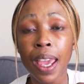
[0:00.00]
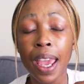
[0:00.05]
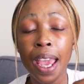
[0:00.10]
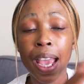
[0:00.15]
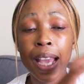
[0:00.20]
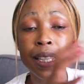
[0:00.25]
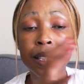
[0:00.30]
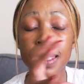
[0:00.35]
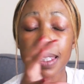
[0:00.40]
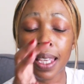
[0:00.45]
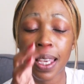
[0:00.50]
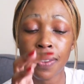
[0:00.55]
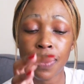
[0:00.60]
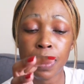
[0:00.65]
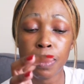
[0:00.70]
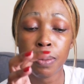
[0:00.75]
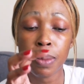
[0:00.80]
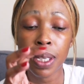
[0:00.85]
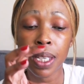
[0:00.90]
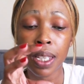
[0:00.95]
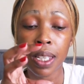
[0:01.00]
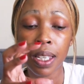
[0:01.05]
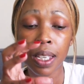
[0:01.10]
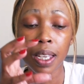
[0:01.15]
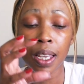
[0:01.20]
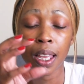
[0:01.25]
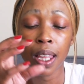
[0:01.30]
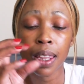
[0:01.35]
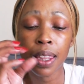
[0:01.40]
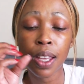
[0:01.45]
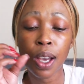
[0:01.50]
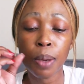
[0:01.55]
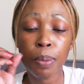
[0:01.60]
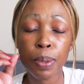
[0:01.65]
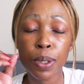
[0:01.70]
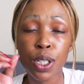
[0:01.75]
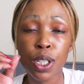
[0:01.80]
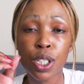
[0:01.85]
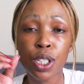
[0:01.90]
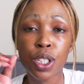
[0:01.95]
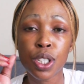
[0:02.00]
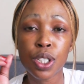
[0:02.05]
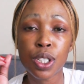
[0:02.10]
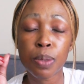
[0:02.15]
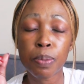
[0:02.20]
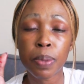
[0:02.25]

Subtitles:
has given me the opportunity to